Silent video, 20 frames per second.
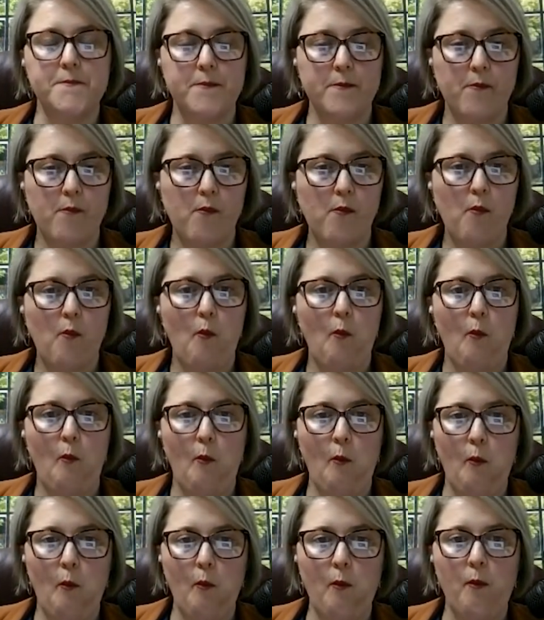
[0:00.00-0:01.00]

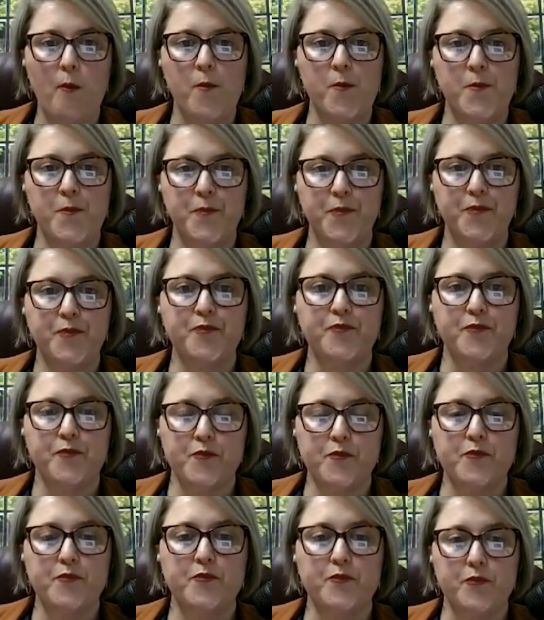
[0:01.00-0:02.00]

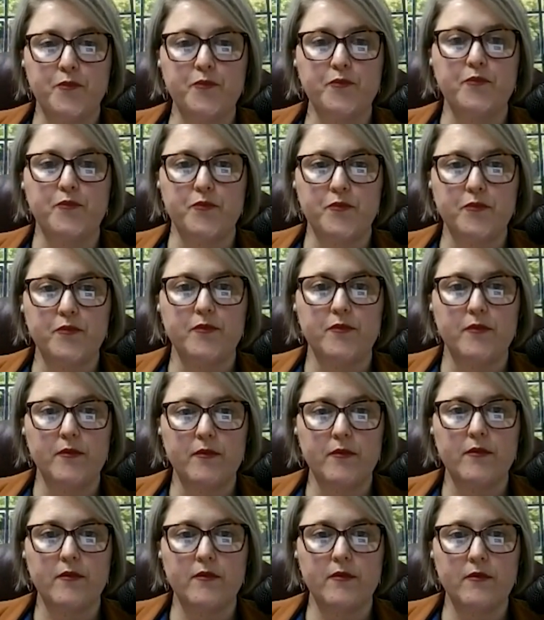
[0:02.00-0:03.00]

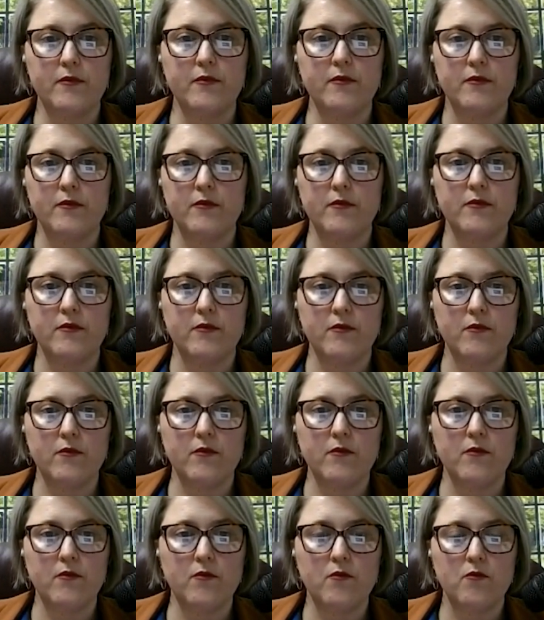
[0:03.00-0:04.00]

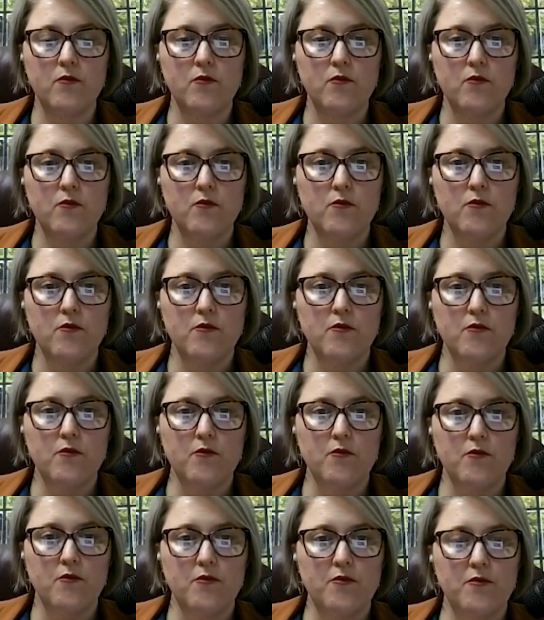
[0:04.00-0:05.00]

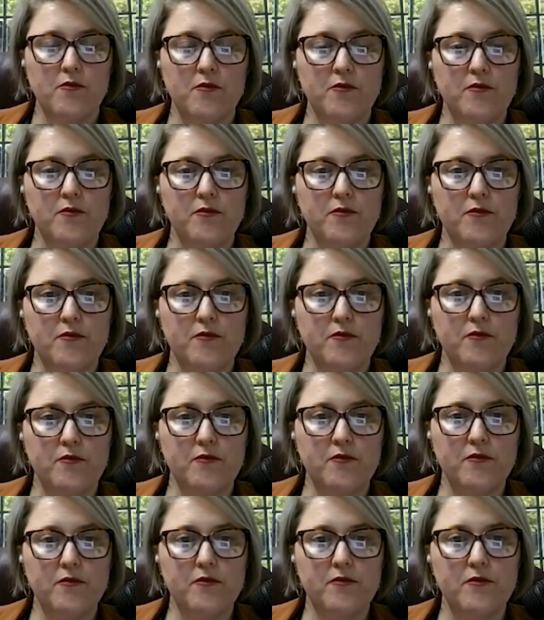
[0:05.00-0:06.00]

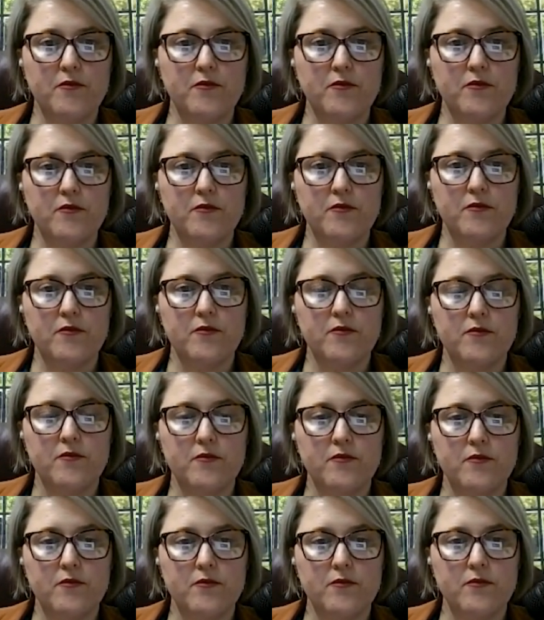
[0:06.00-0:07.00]

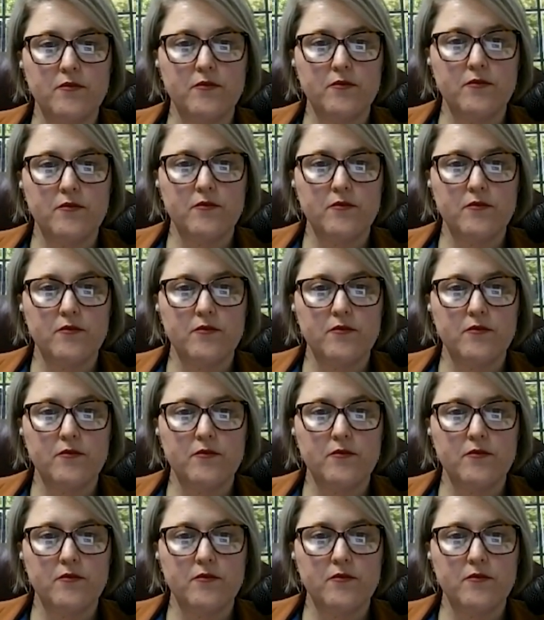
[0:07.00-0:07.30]
(not speaking)